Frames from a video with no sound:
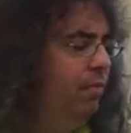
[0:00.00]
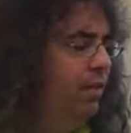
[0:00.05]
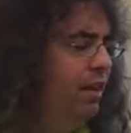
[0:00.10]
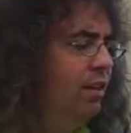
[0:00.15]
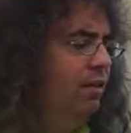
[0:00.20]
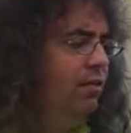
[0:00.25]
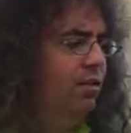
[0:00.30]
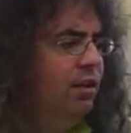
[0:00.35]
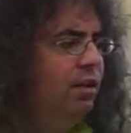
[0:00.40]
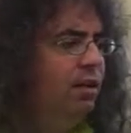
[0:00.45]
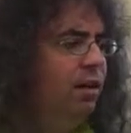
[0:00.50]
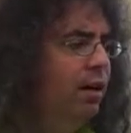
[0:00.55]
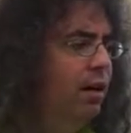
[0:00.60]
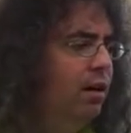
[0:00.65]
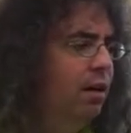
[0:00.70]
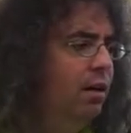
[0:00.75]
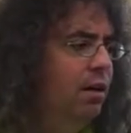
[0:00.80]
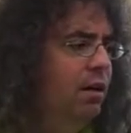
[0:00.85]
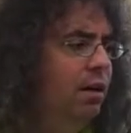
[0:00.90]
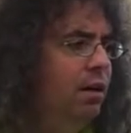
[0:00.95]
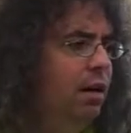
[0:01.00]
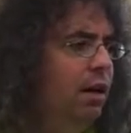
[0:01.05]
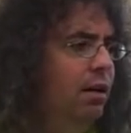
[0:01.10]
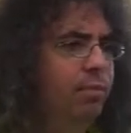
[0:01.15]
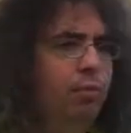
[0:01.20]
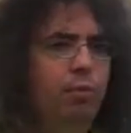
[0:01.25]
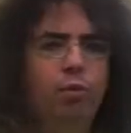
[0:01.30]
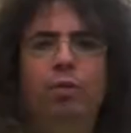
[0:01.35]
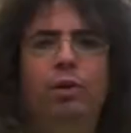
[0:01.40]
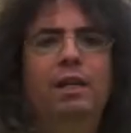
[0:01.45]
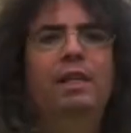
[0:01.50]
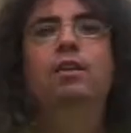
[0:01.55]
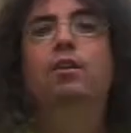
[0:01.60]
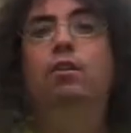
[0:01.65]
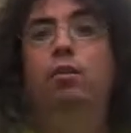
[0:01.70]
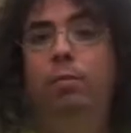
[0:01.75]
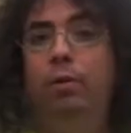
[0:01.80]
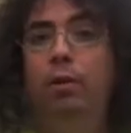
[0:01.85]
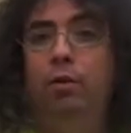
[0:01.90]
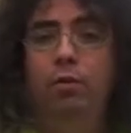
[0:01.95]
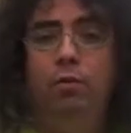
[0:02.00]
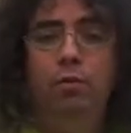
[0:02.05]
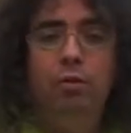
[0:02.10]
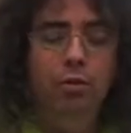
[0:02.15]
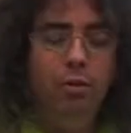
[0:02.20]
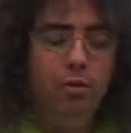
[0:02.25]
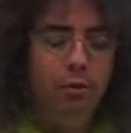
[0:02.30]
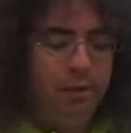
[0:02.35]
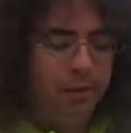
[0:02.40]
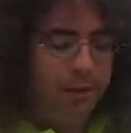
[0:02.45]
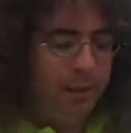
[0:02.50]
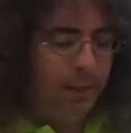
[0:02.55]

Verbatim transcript: things that I'm predisposed to,